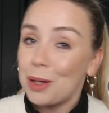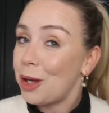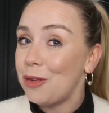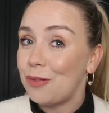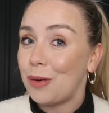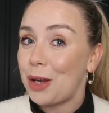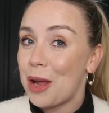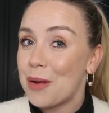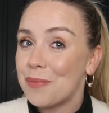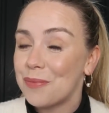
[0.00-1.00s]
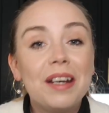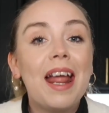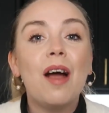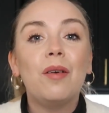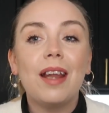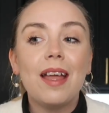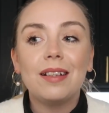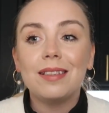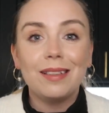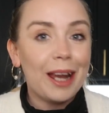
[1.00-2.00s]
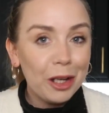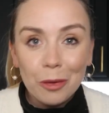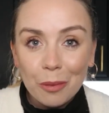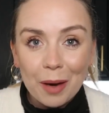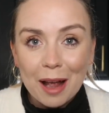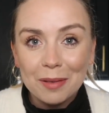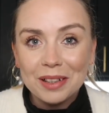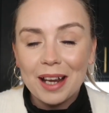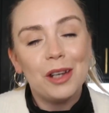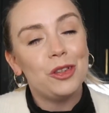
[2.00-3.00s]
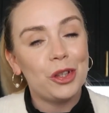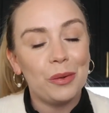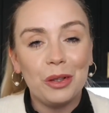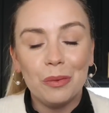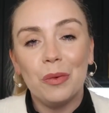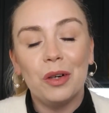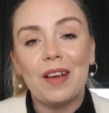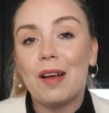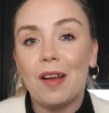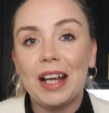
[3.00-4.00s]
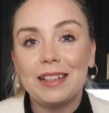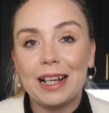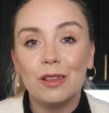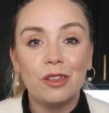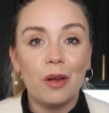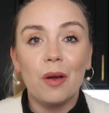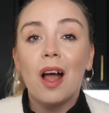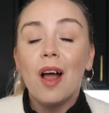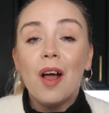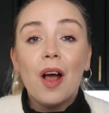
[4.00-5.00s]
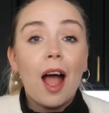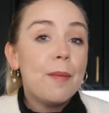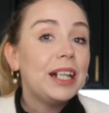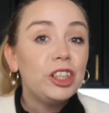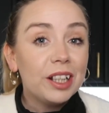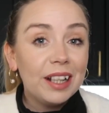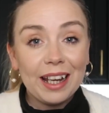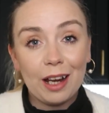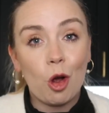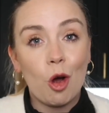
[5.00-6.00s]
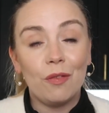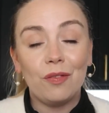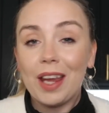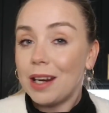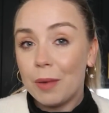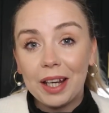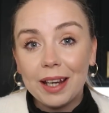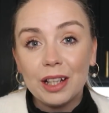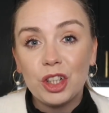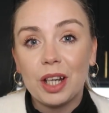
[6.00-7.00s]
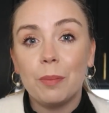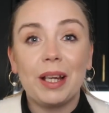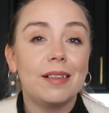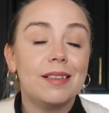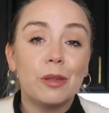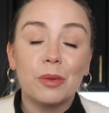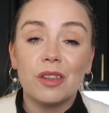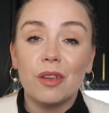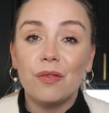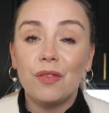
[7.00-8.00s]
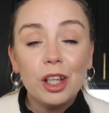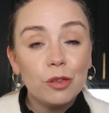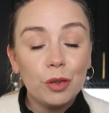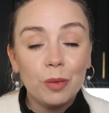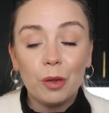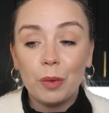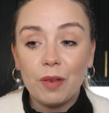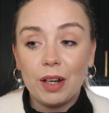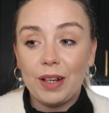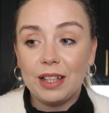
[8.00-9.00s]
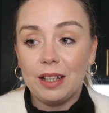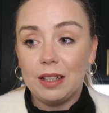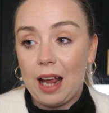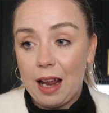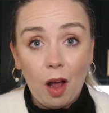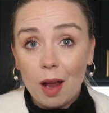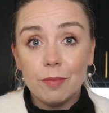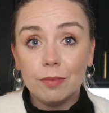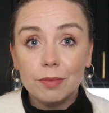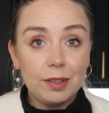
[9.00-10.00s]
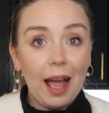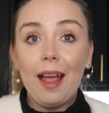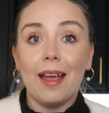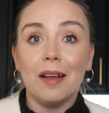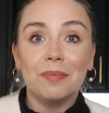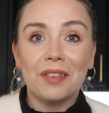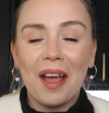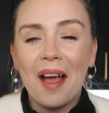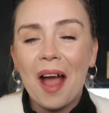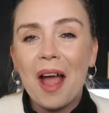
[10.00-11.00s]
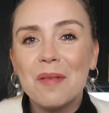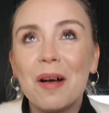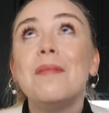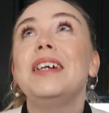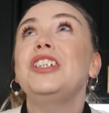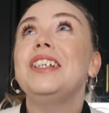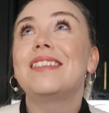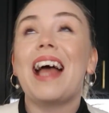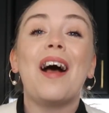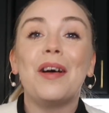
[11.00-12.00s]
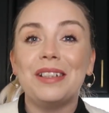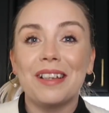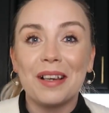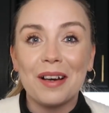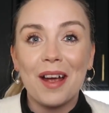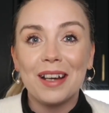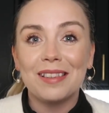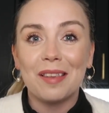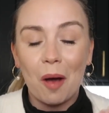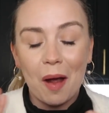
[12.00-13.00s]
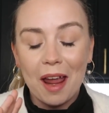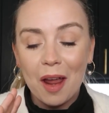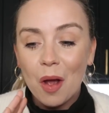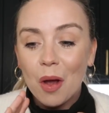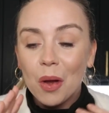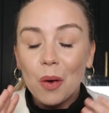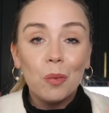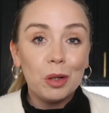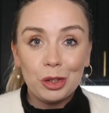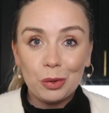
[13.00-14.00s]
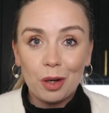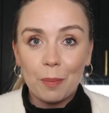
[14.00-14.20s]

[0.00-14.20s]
below for you. But now let's take you around and show you all about lighting. So I'm actually going to kick off in my kitchen because this was the first room that we renovated, and I'm sat here. I'm actually sat under the lights that I want to talk